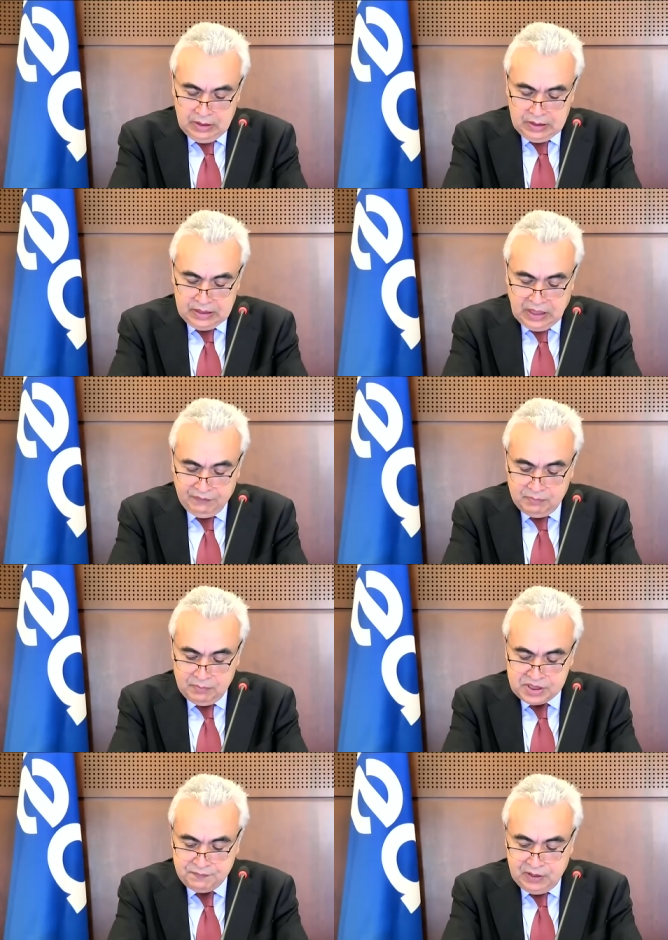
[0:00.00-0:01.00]

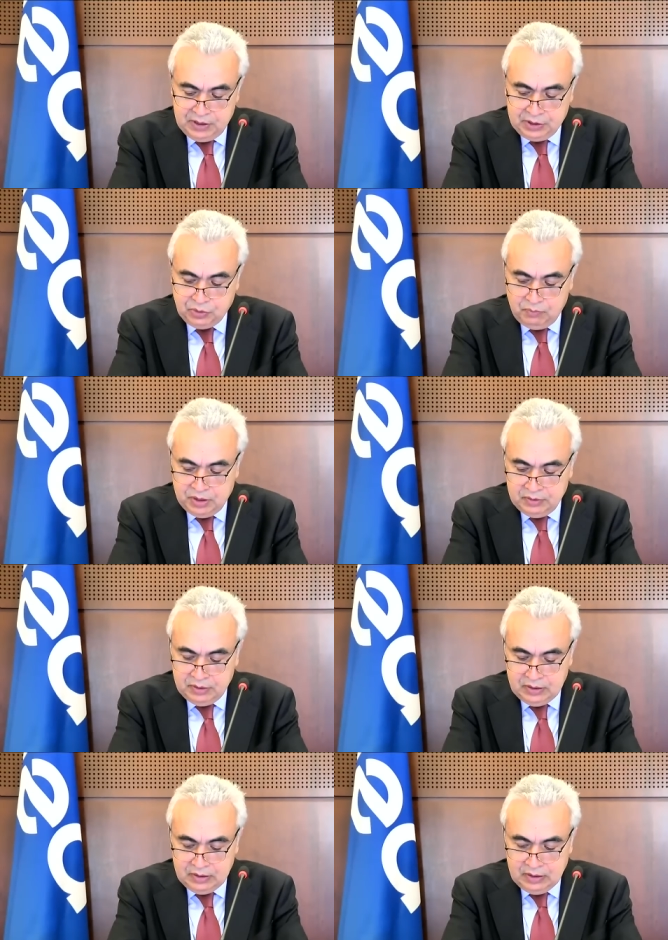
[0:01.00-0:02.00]
governments will determine
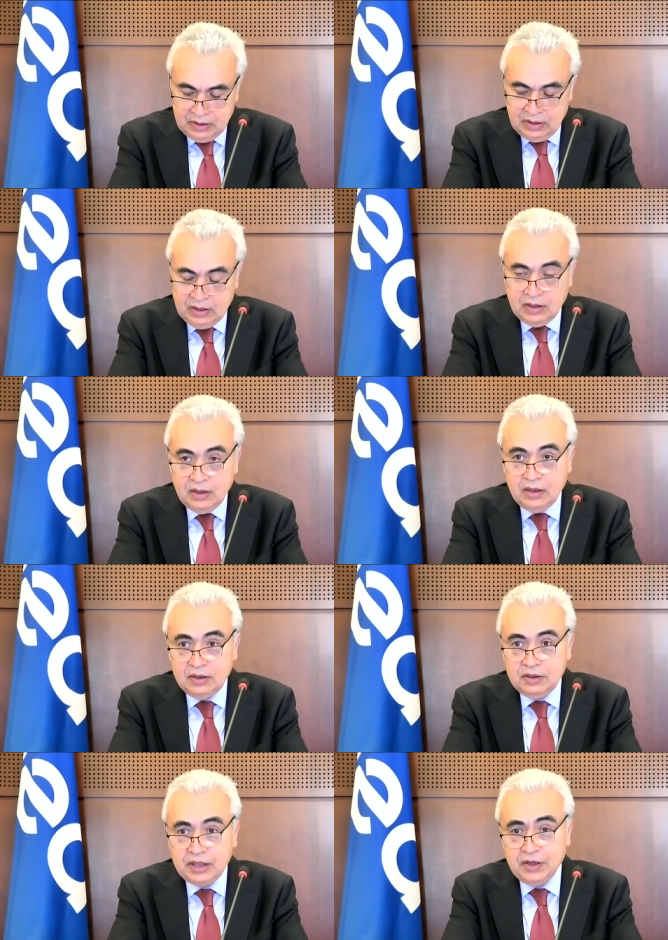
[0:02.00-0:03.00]

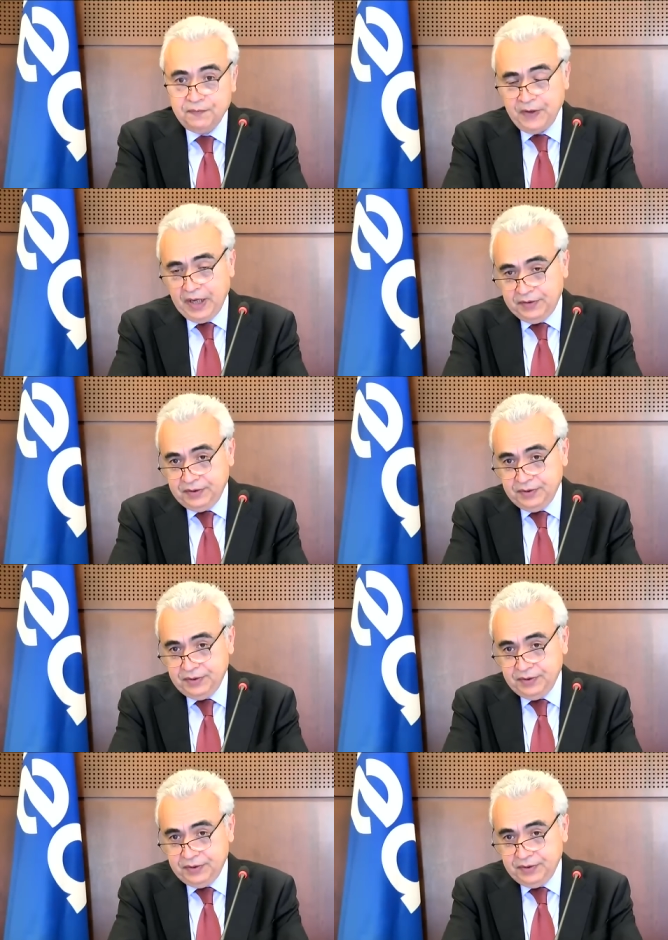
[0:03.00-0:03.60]
their fate.